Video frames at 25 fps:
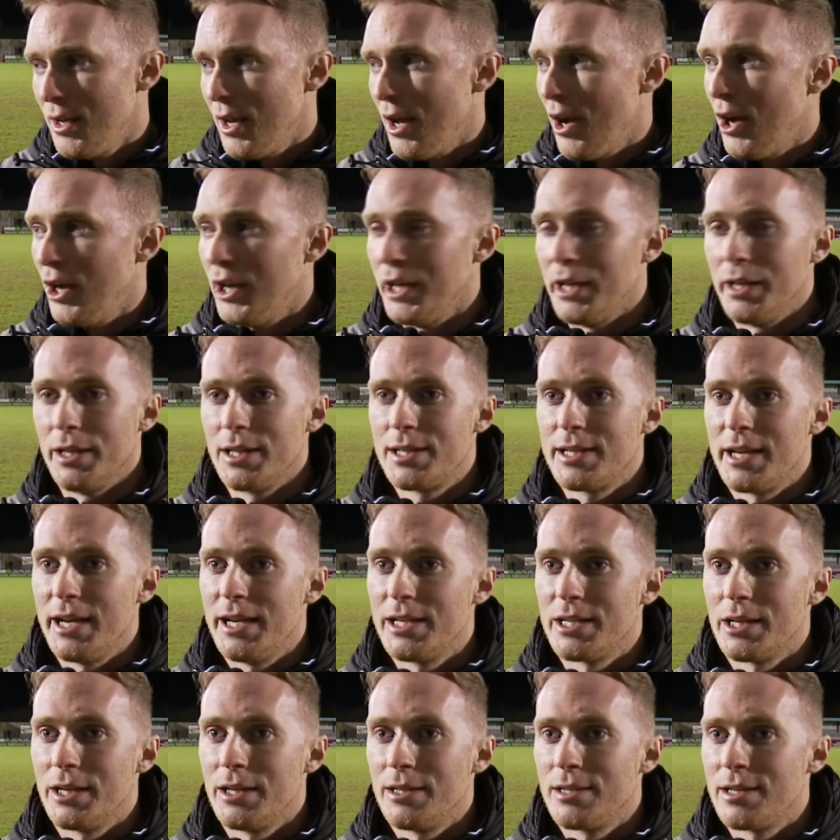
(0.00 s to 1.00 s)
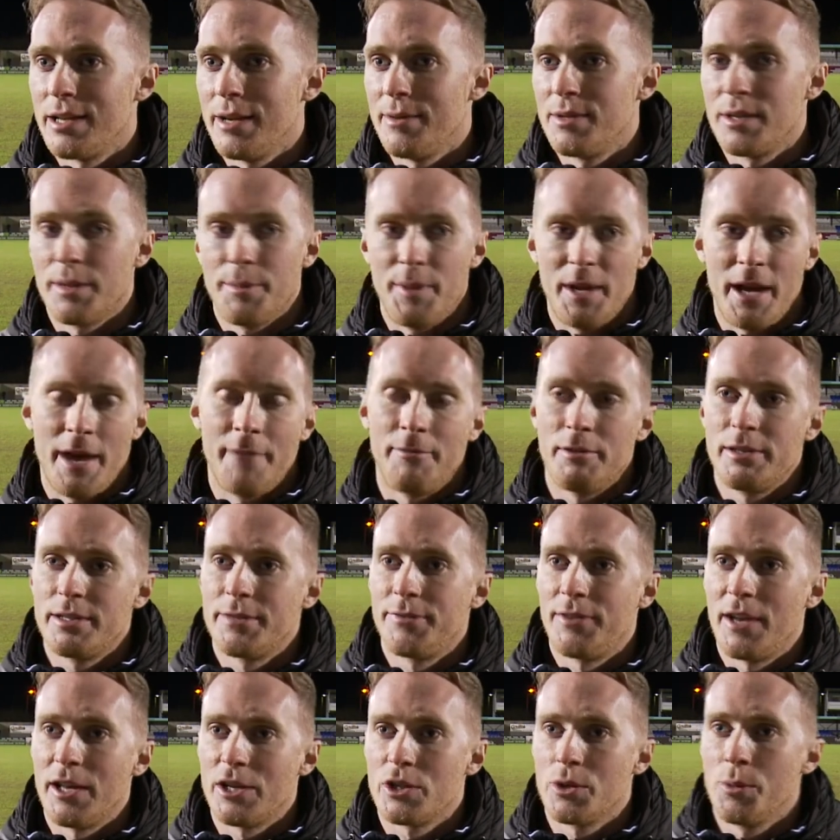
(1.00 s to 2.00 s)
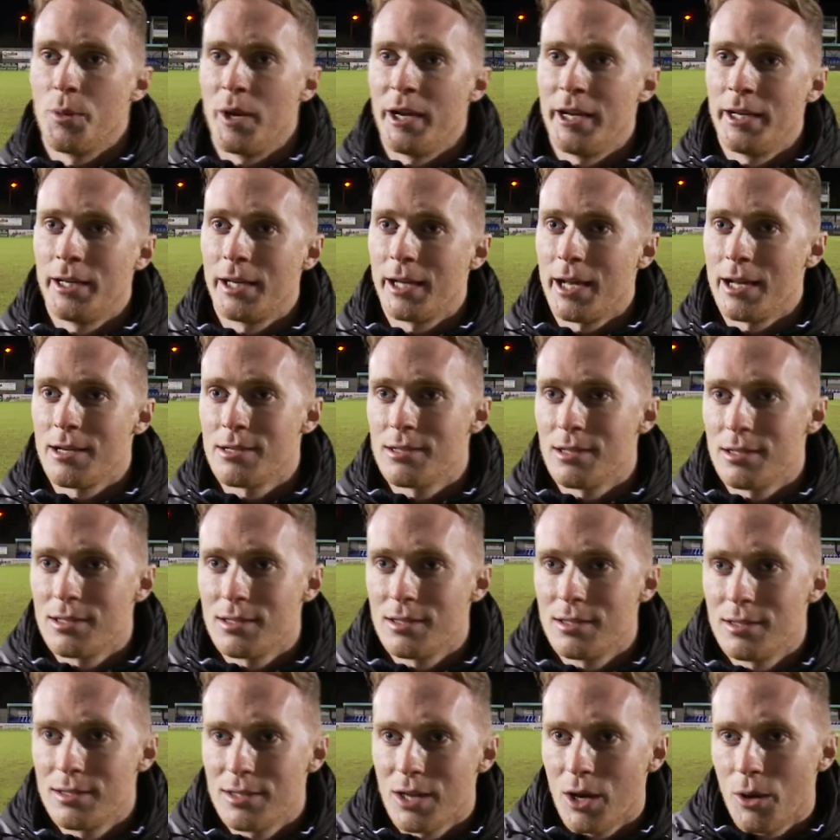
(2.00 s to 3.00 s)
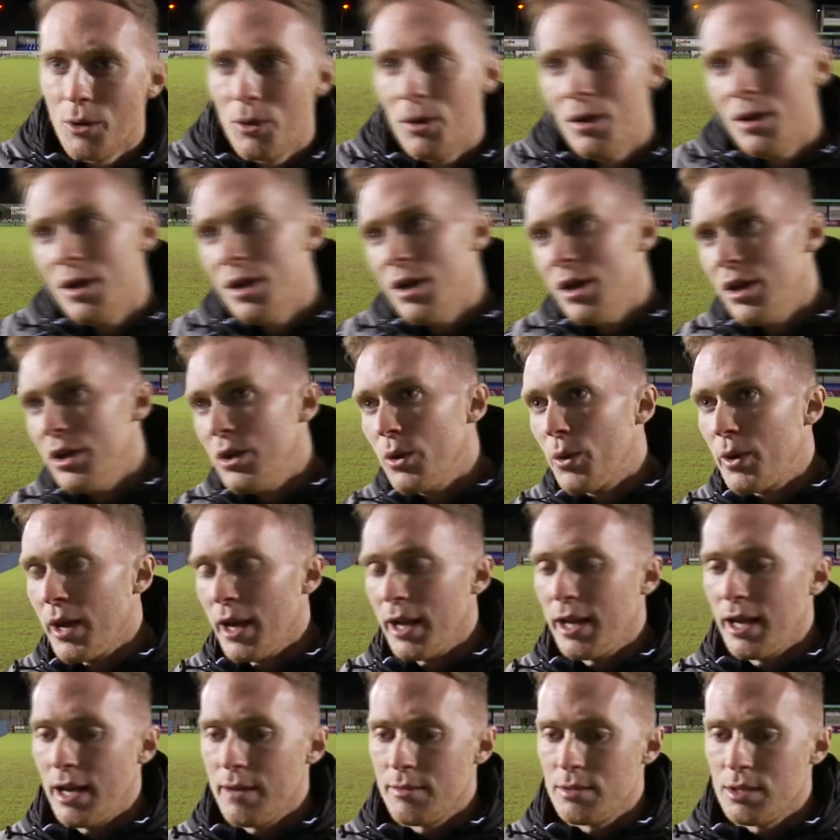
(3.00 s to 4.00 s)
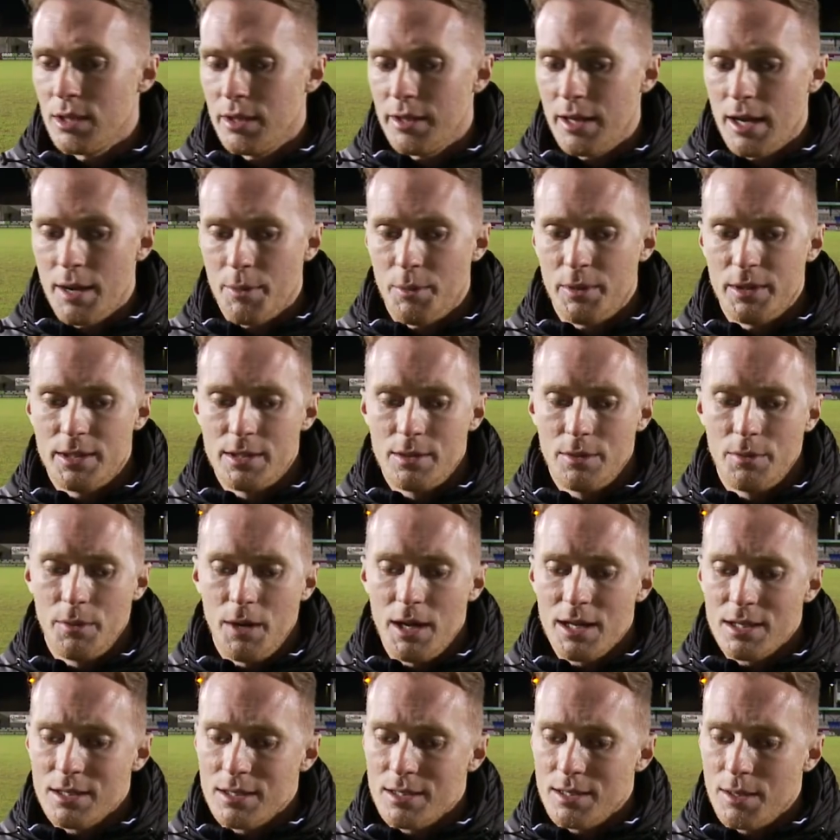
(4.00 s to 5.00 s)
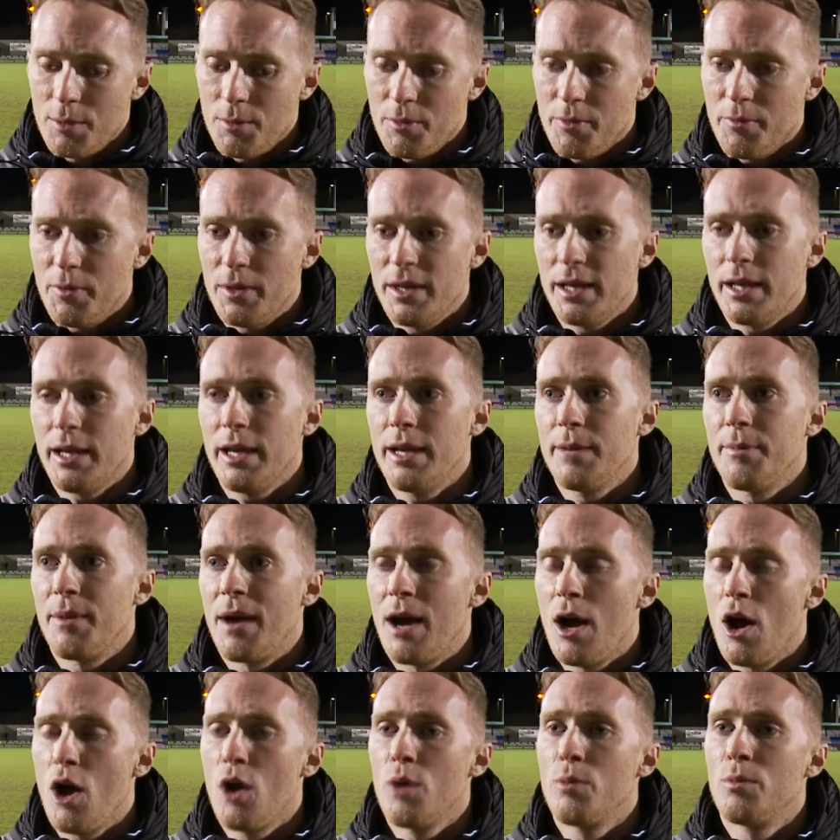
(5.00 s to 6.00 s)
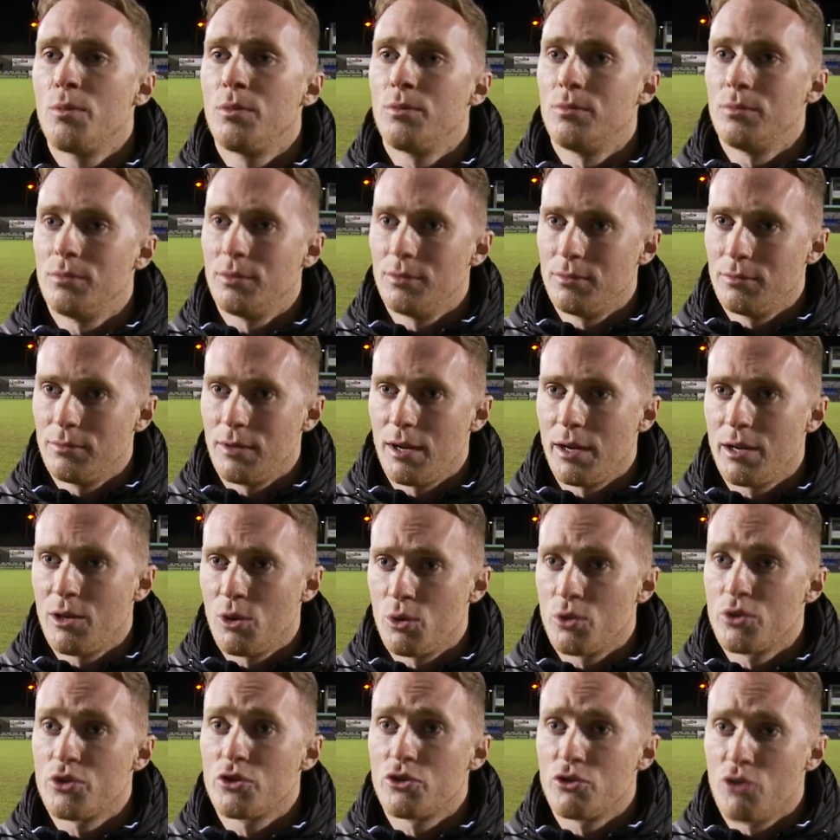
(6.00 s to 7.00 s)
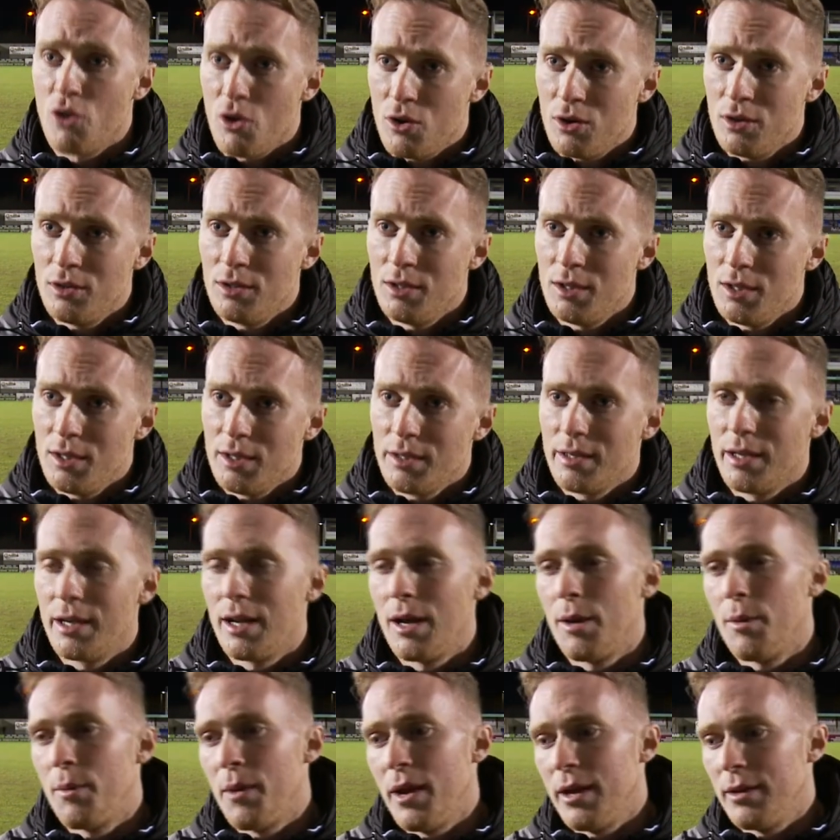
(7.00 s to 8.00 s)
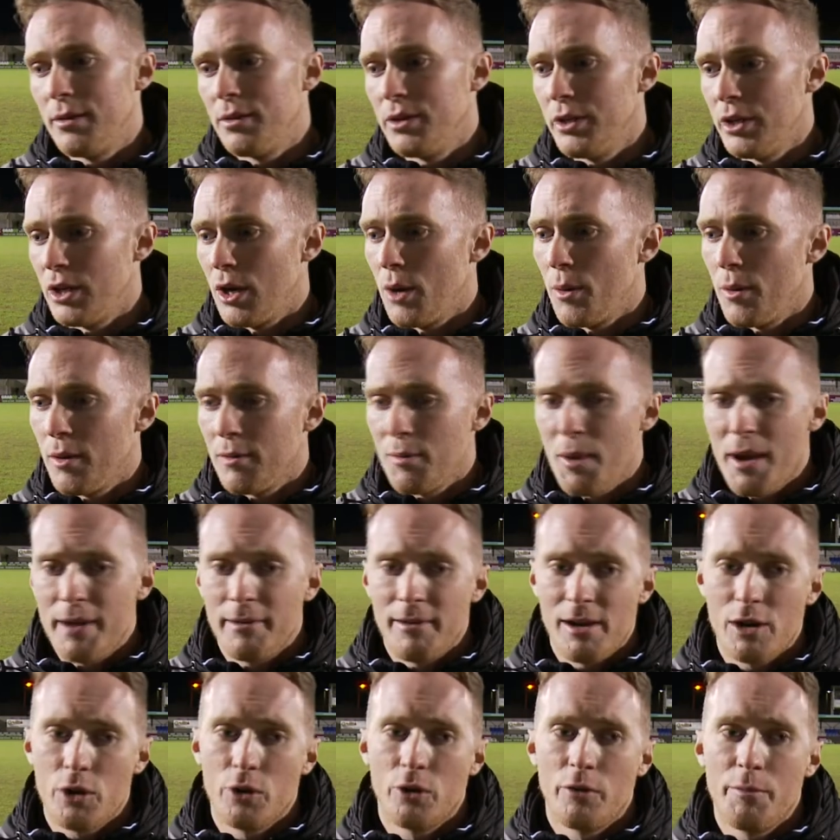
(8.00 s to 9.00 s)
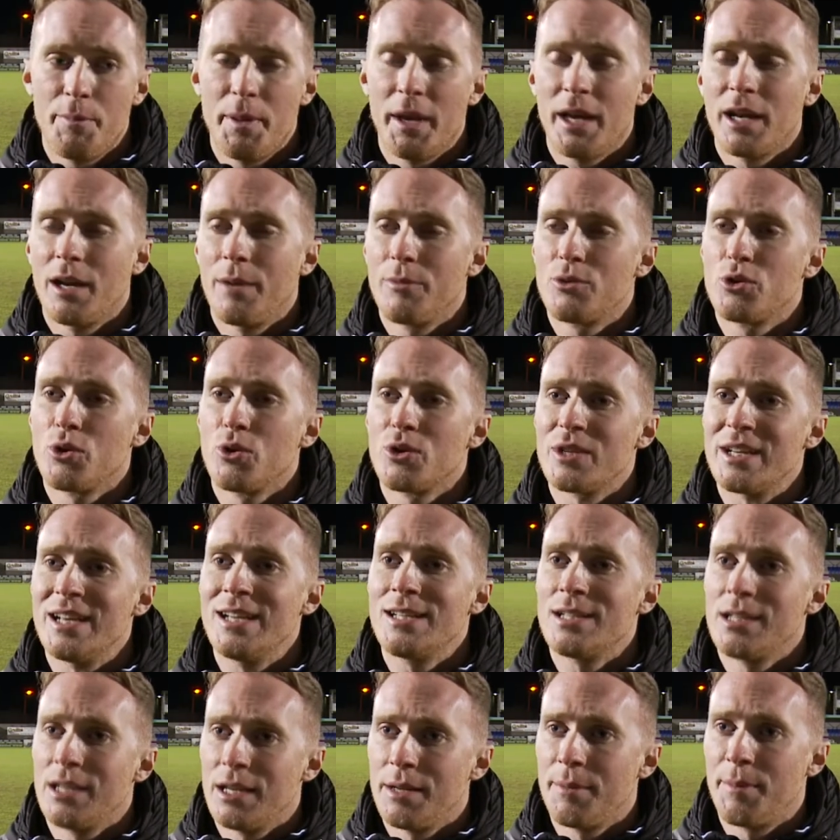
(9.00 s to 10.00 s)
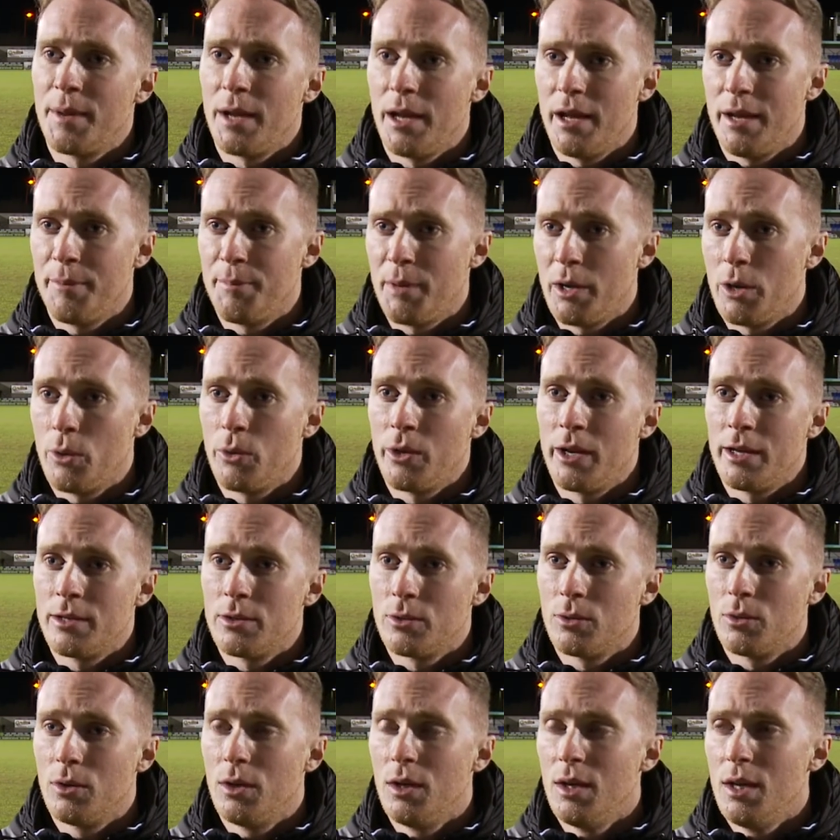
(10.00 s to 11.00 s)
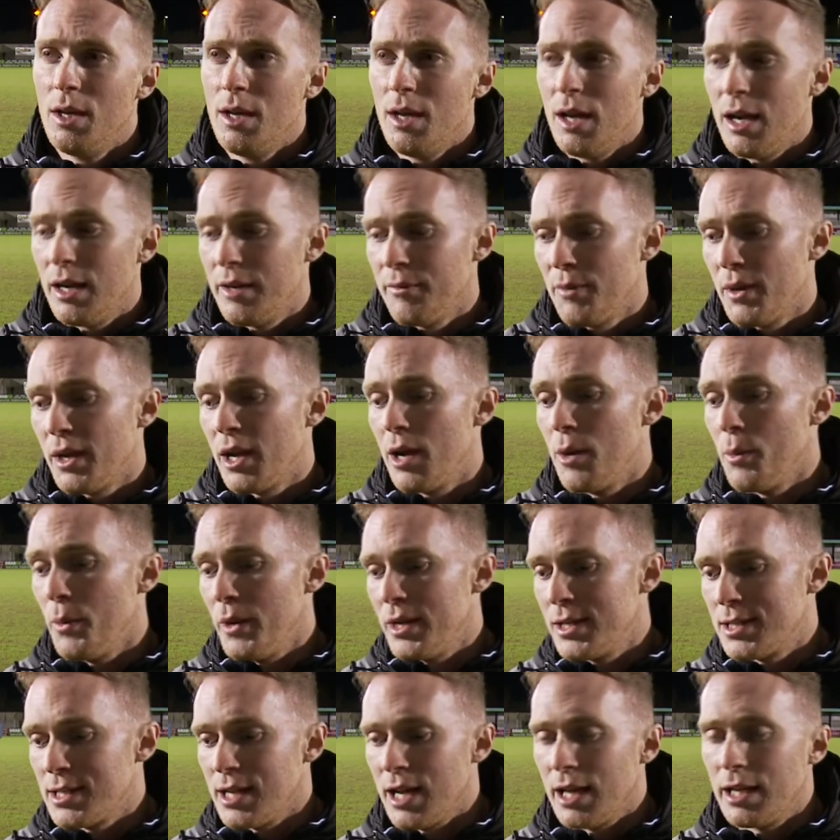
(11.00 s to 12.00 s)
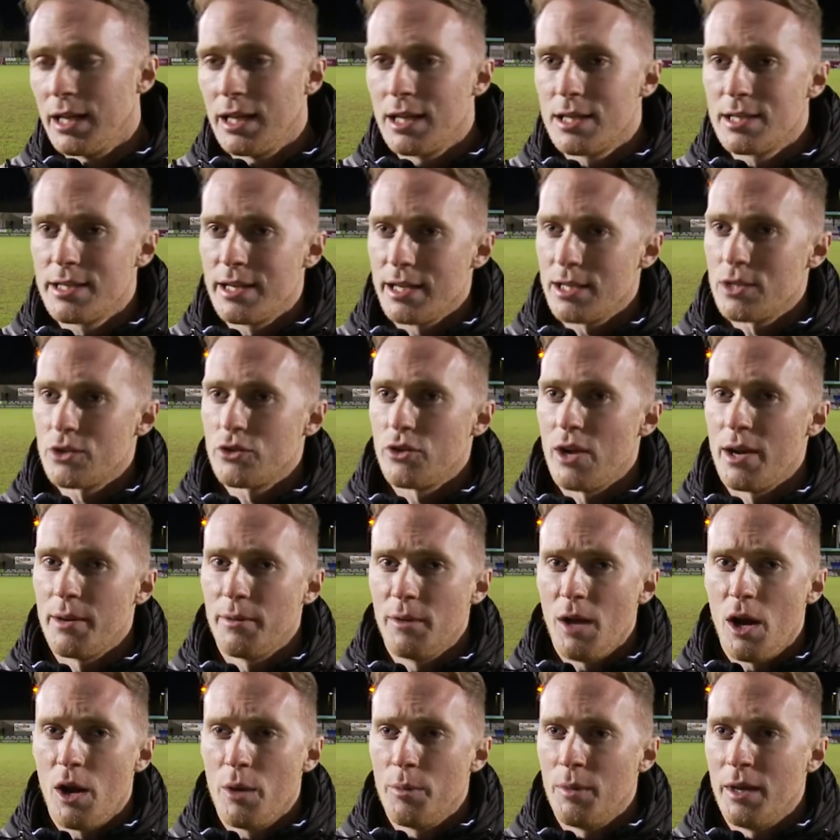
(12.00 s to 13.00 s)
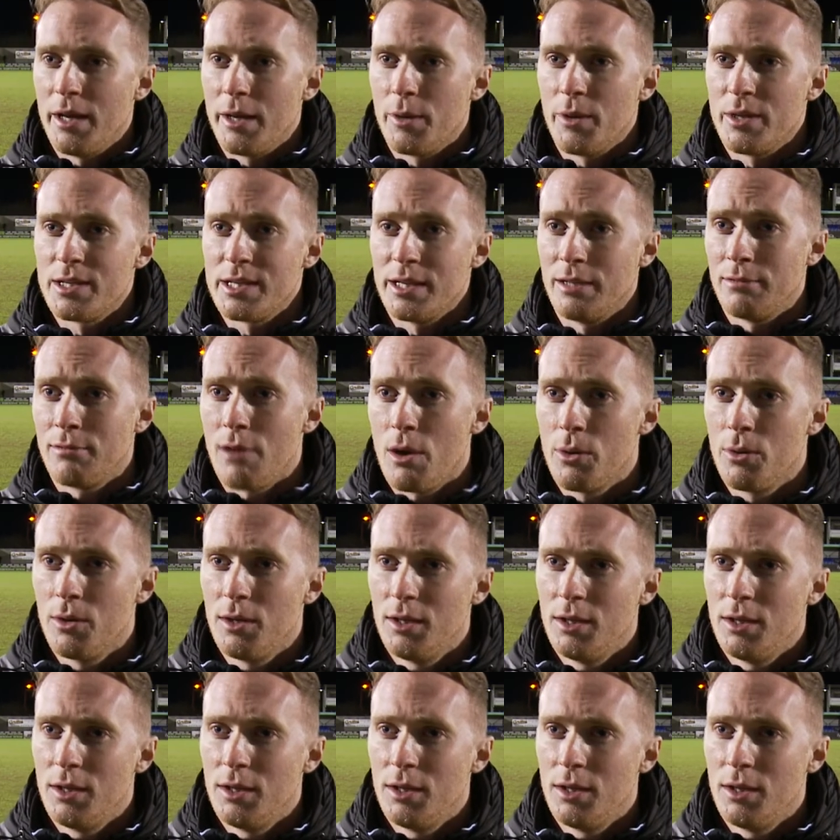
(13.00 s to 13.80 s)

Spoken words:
Early in the season, it seemed to be every deflection went in against us. So you'll get games like that. And as I said, if we keep our home record strong, then our away record of picking up draws isn't a be all and end all. And if we go and win Saturday, 6 straight home league wins in a row.